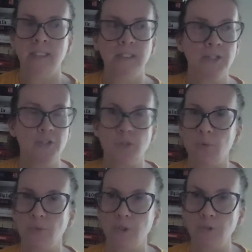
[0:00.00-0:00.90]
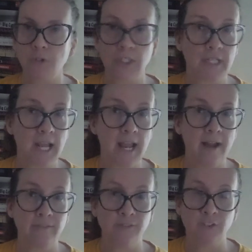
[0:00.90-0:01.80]
So those are good to
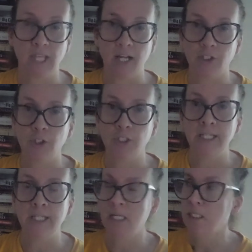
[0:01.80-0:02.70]
have if you like cooking.